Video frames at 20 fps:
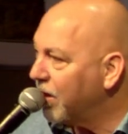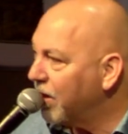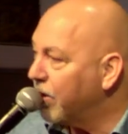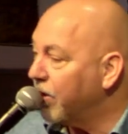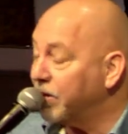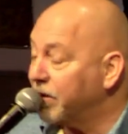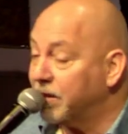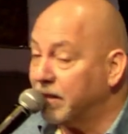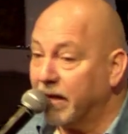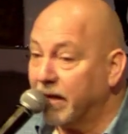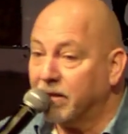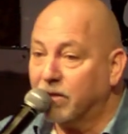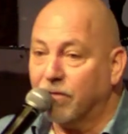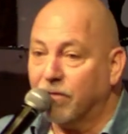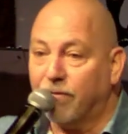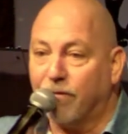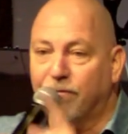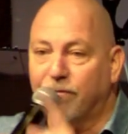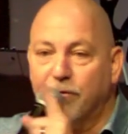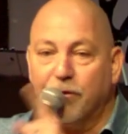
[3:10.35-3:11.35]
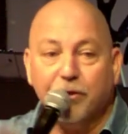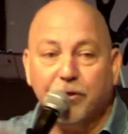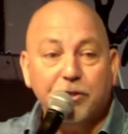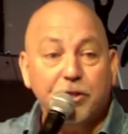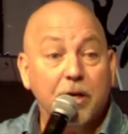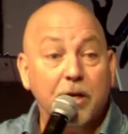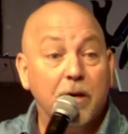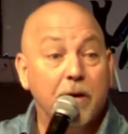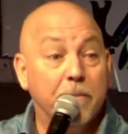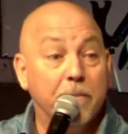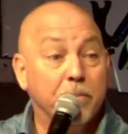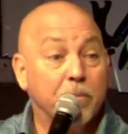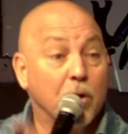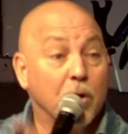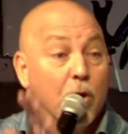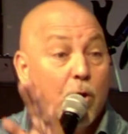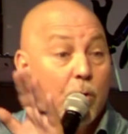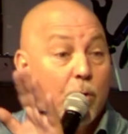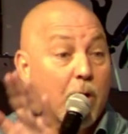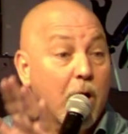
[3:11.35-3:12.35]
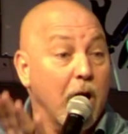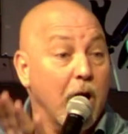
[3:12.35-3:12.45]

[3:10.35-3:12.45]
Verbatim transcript: no sense of a future or a